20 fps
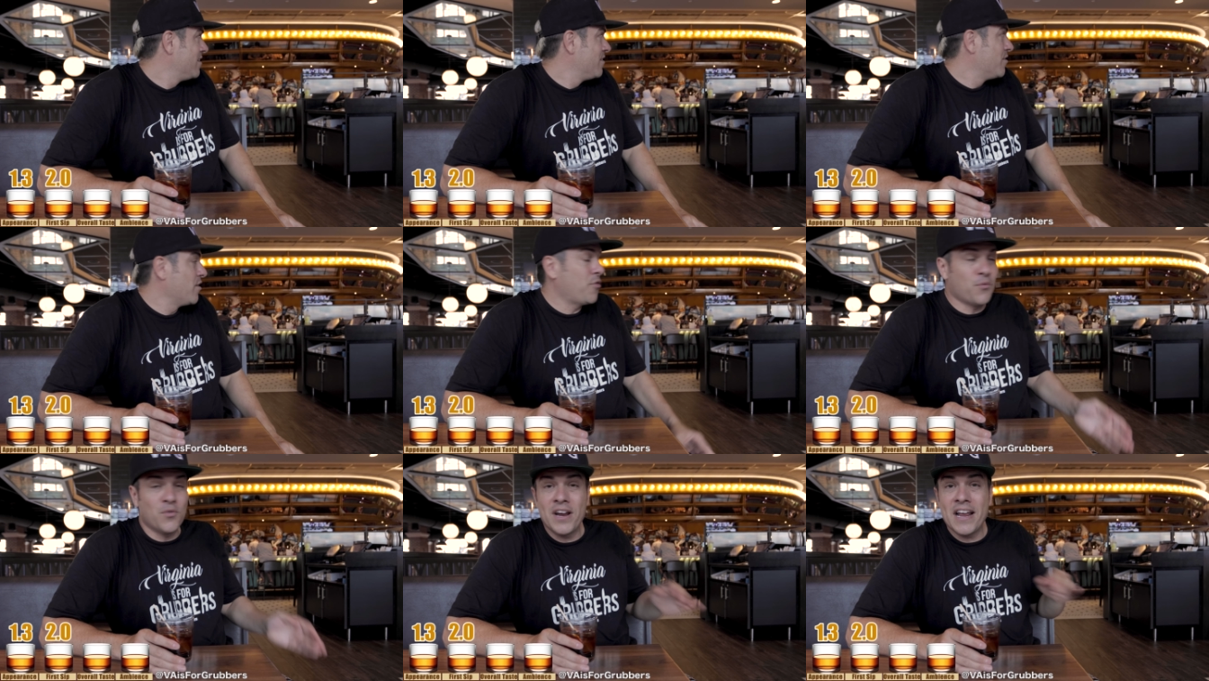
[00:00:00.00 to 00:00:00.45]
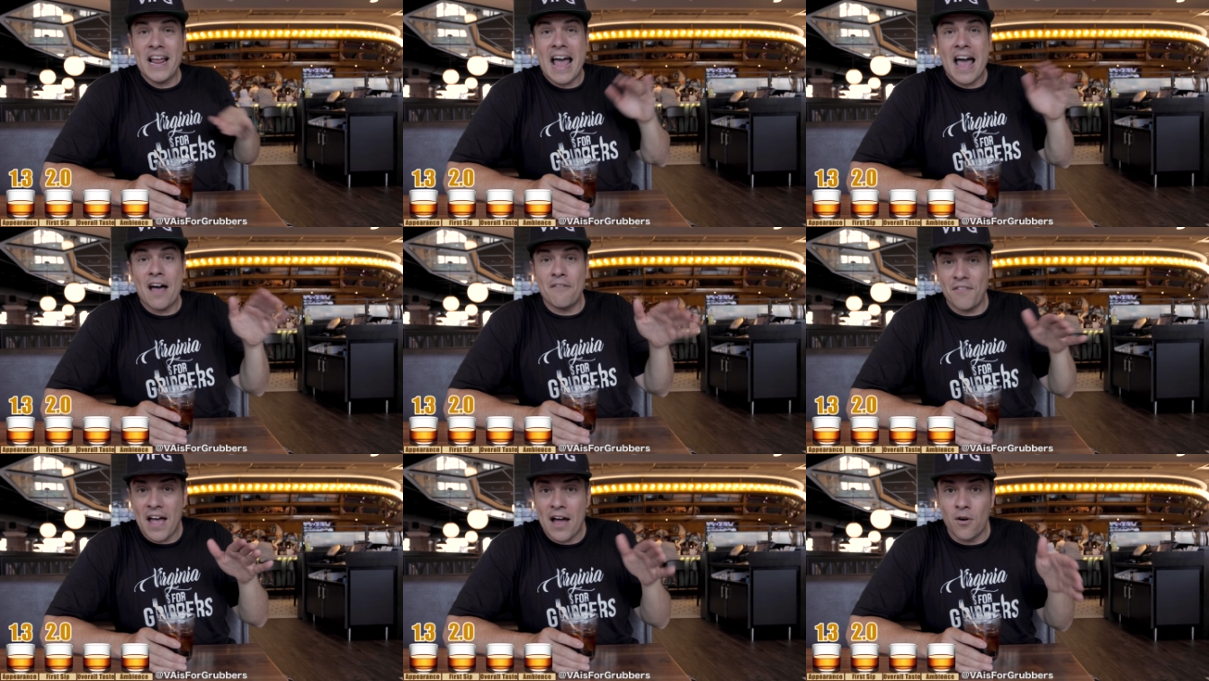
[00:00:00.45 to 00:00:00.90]
The
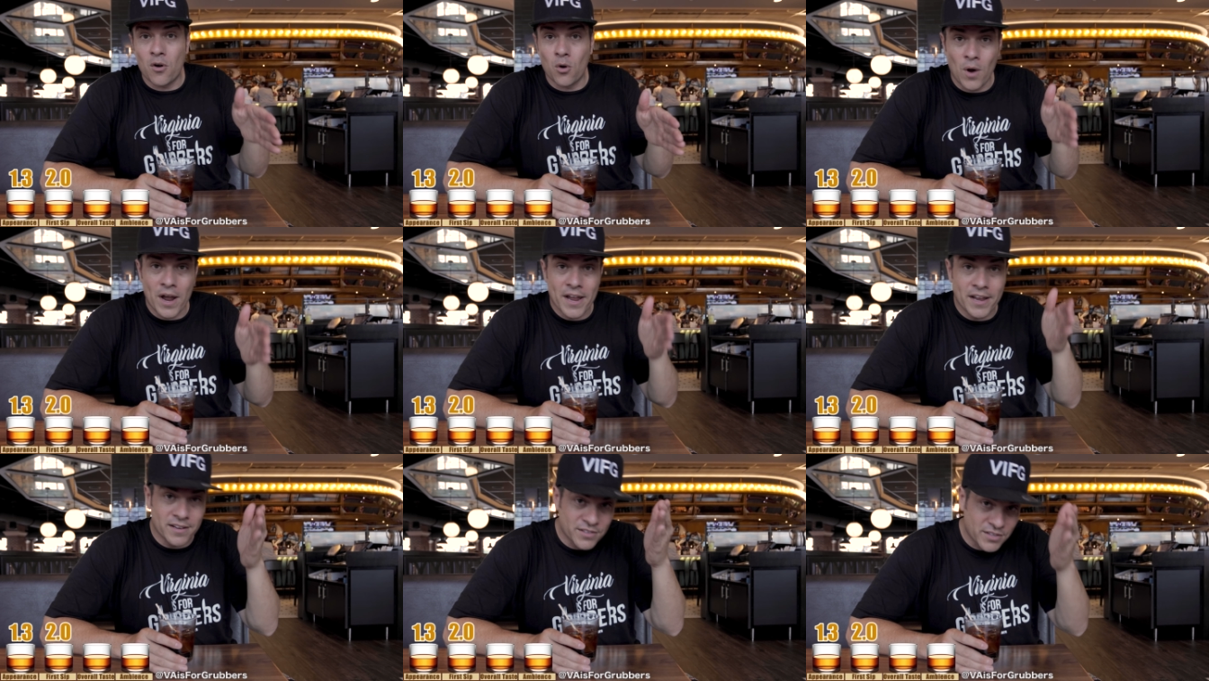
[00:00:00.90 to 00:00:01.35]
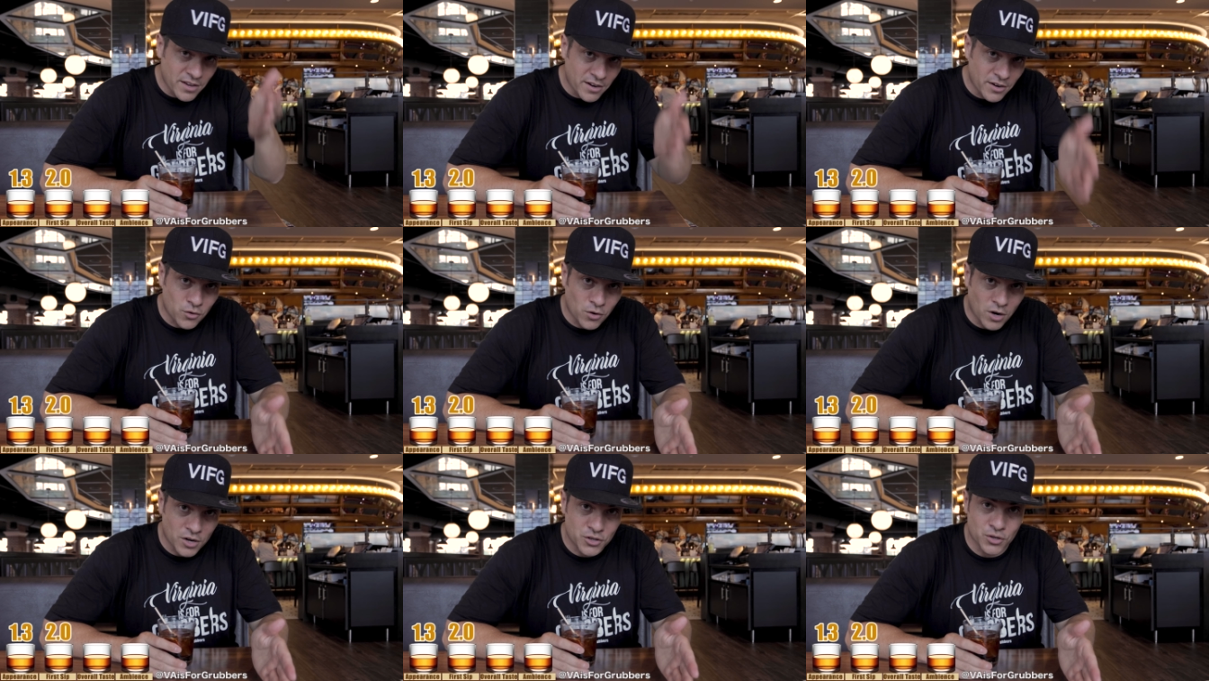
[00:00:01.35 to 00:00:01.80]
3.5 hour wait is
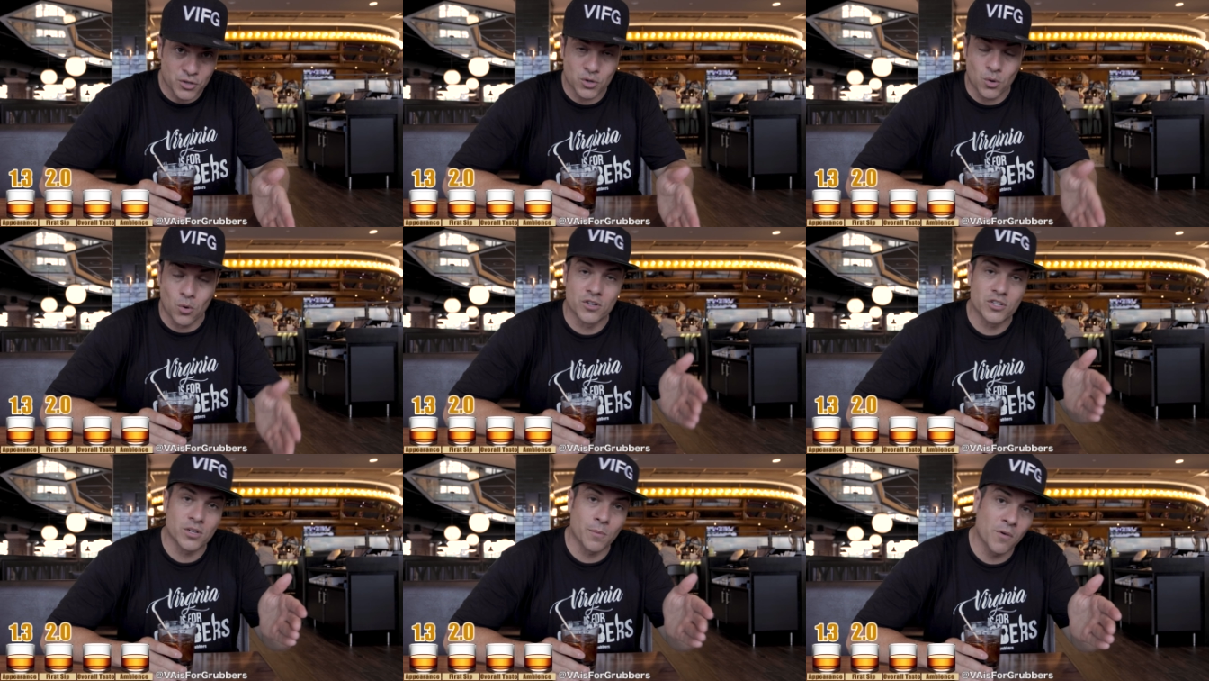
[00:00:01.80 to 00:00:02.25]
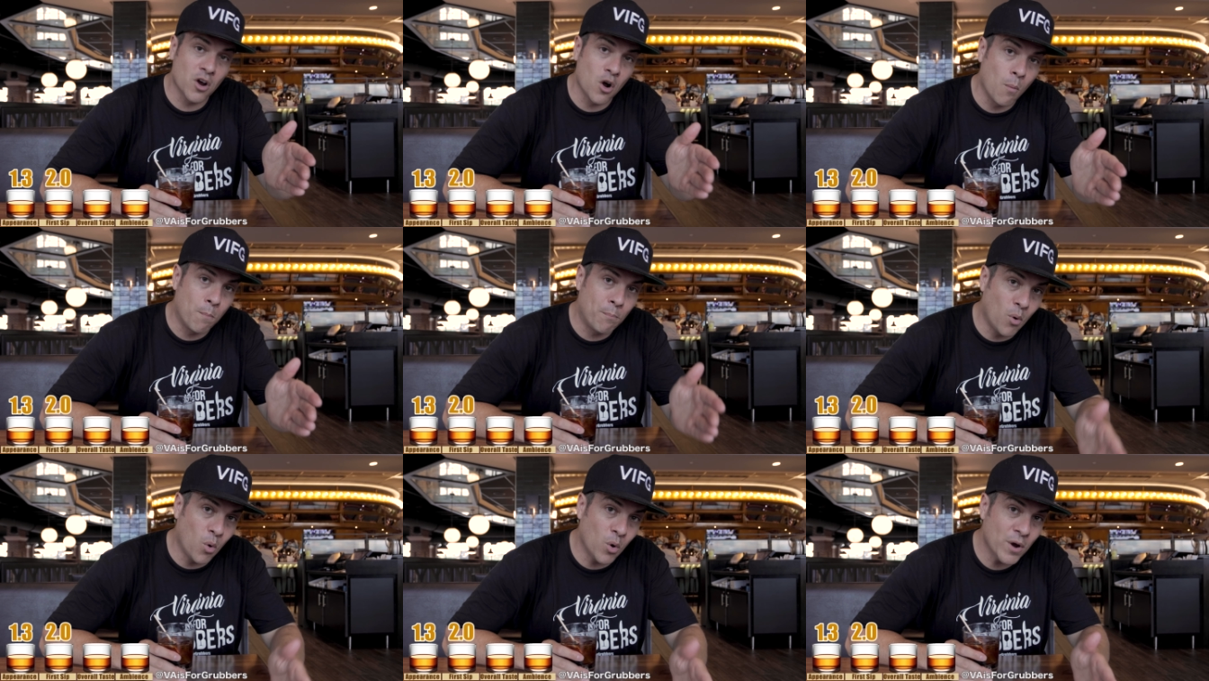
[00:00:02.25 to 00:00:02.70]
gonna crush your score. So I'm
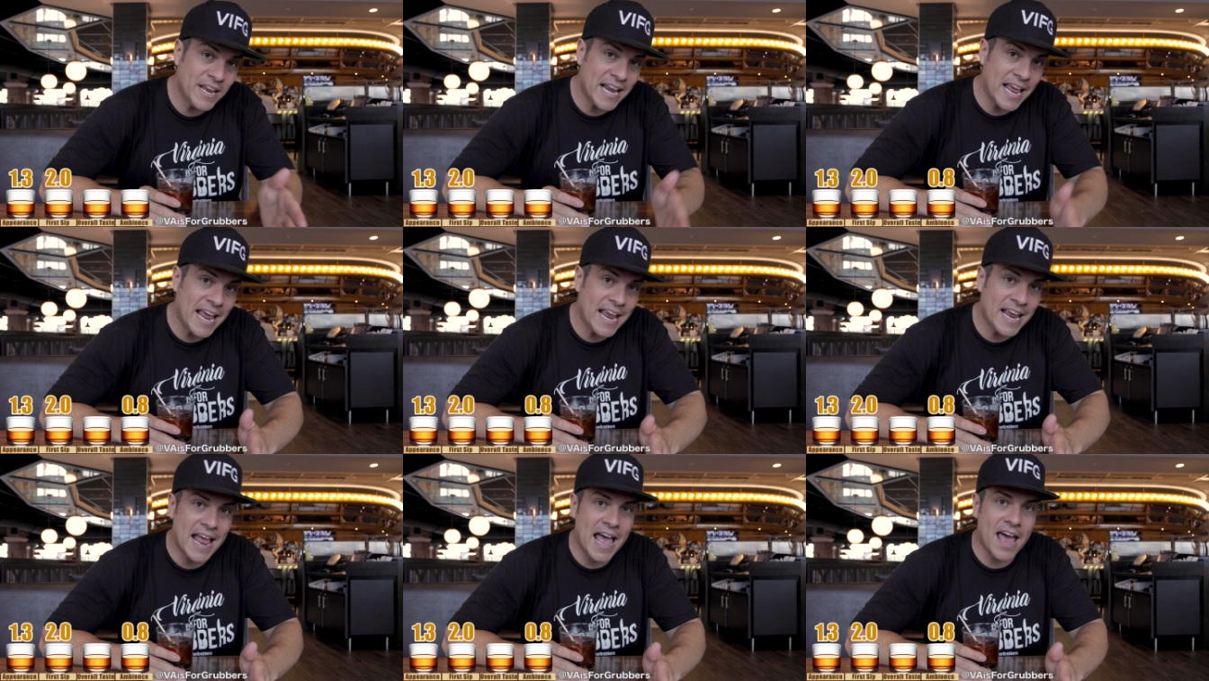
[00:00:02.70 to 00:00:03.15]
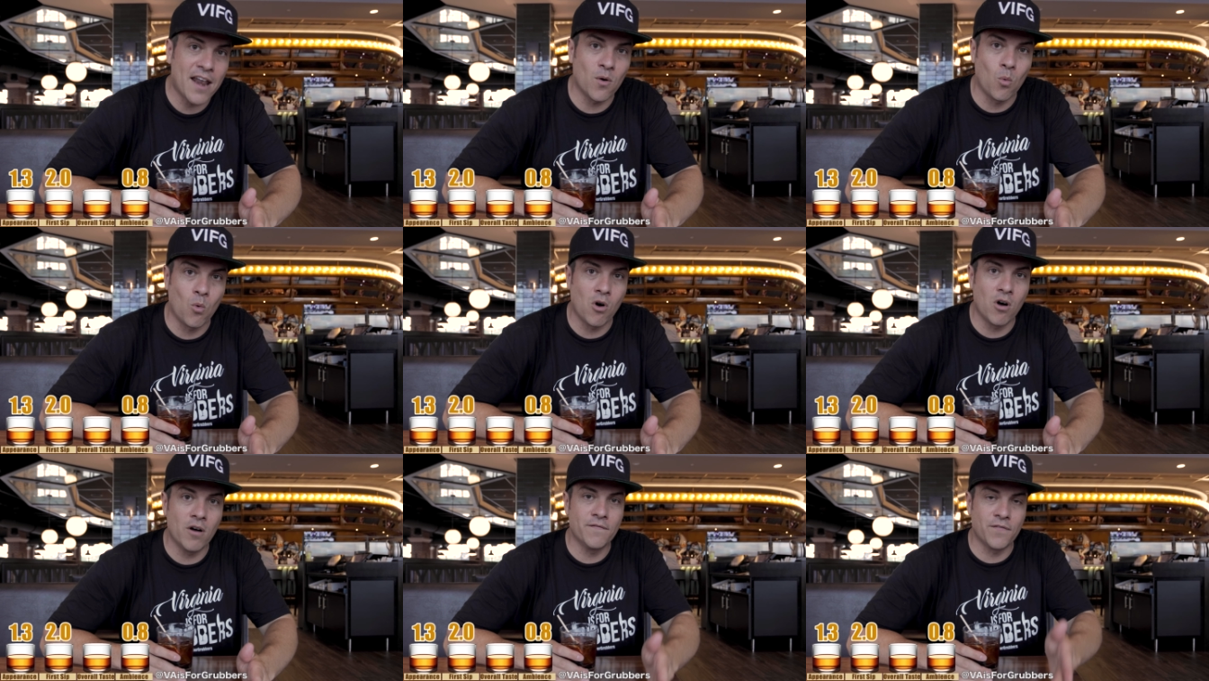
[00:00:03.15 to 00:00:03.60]
gonna go 0.8 out
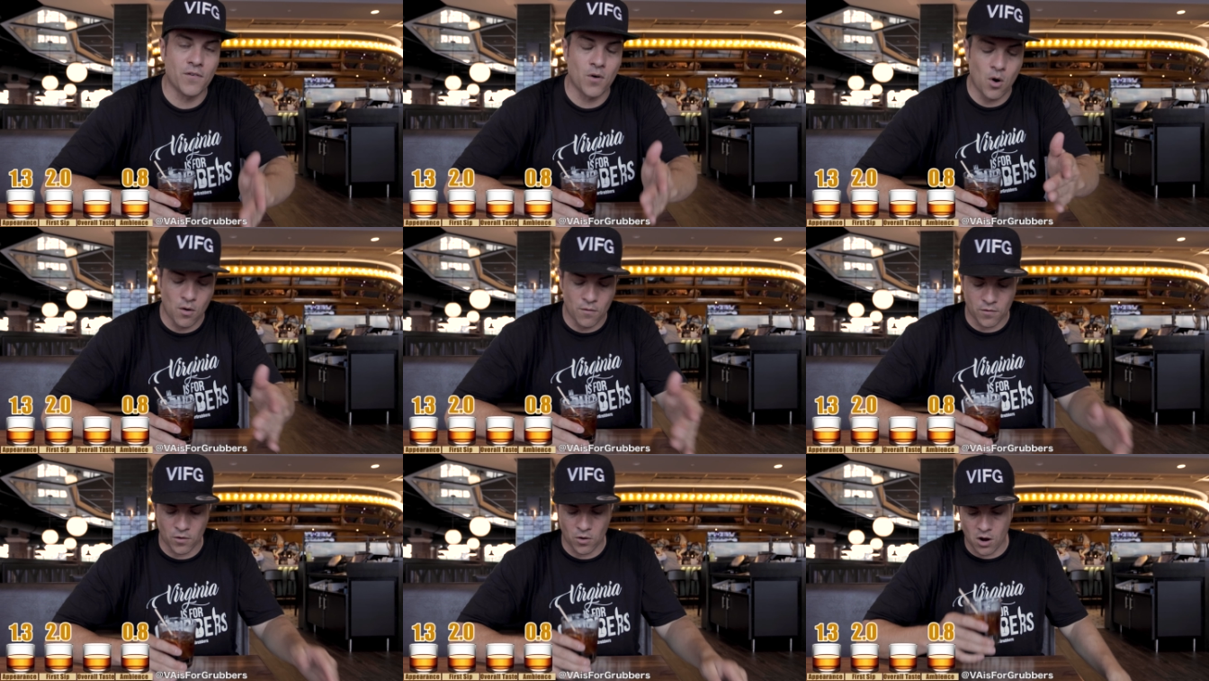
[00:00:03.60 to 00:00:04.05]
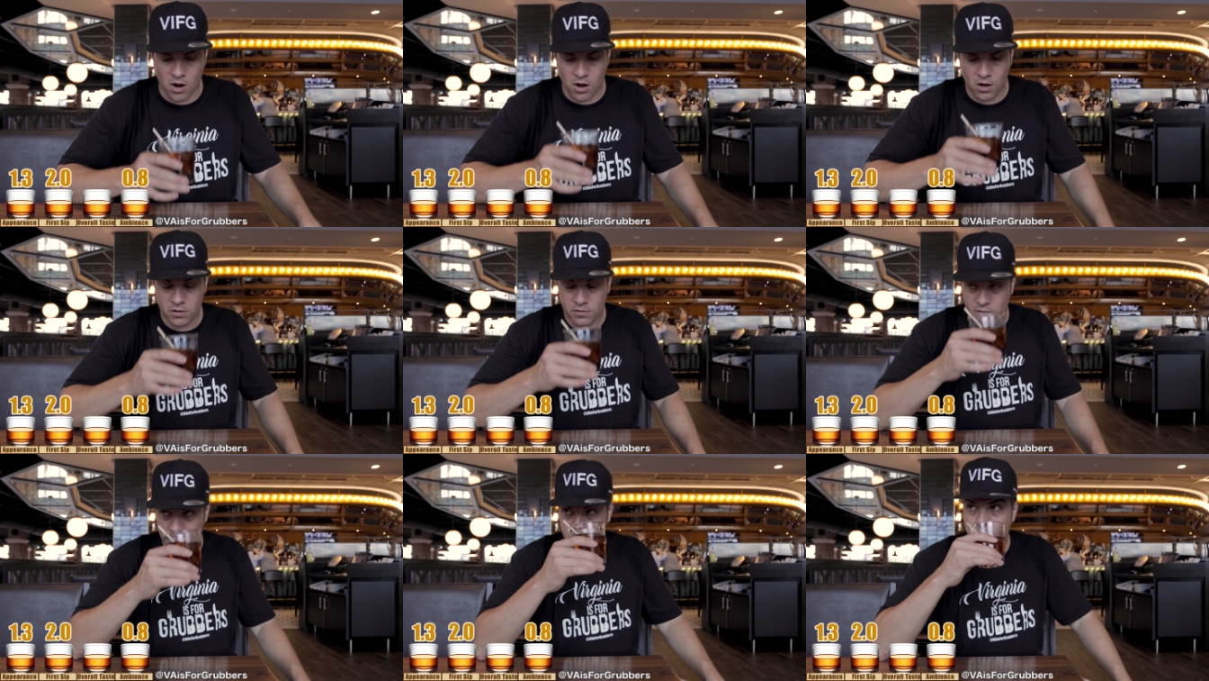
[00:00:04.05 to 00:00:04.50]
of 1 for
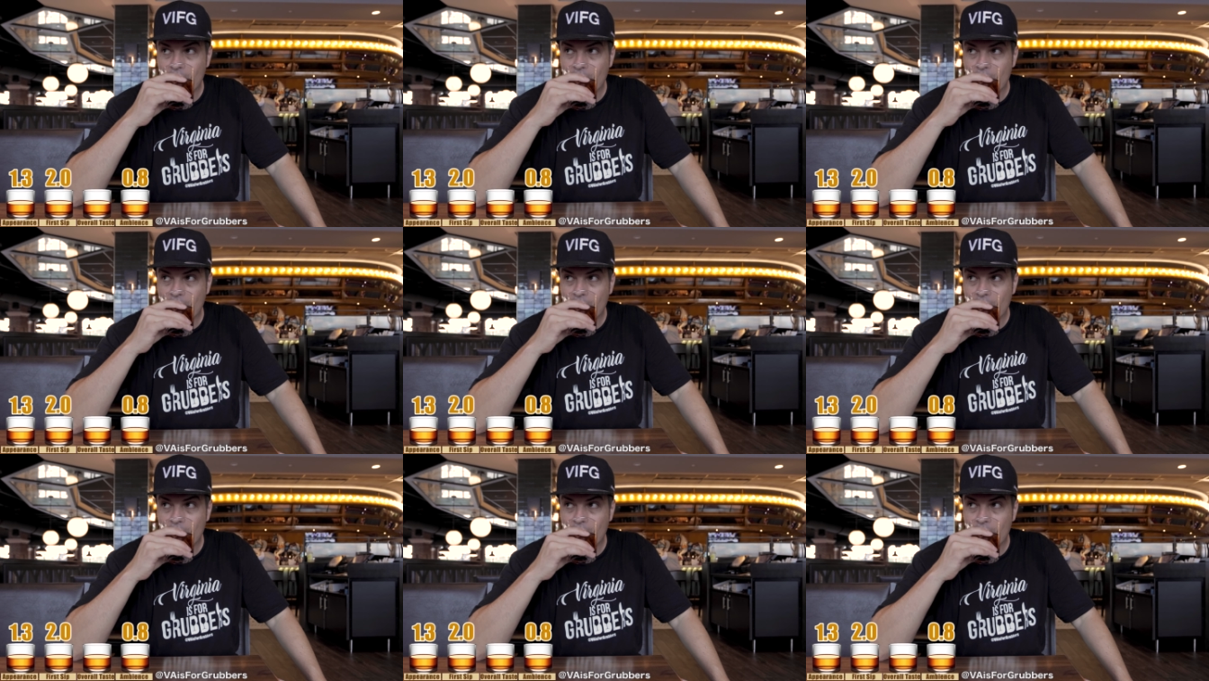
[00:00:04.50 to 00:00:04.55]
overall.